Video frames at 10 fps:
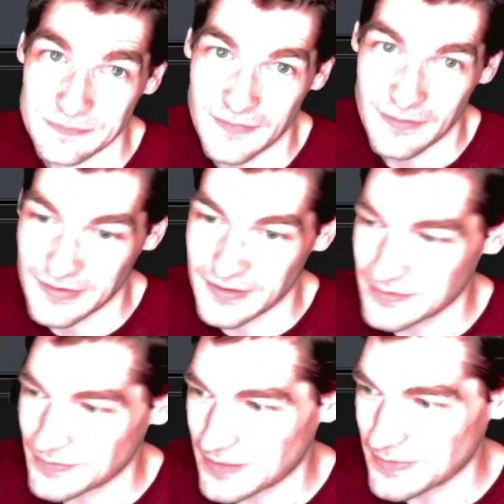if he doesn't
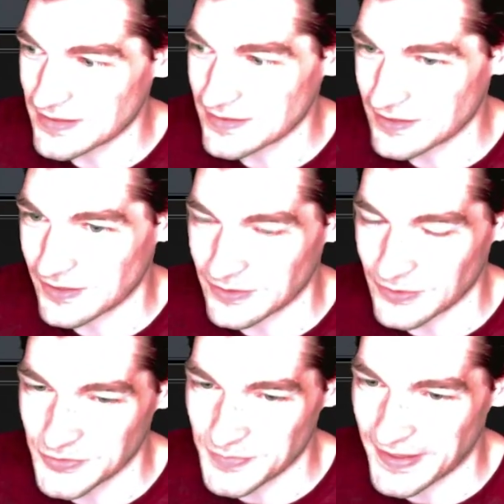make me discard
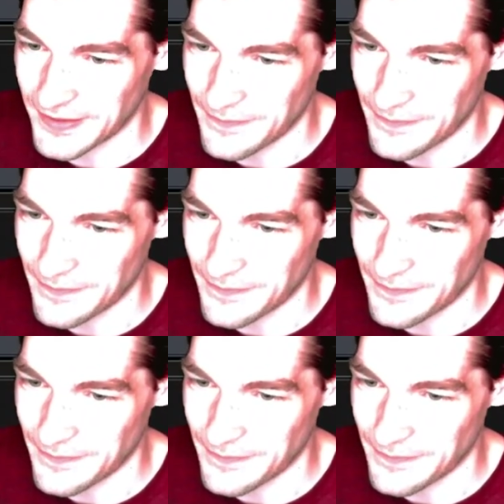Goldspan.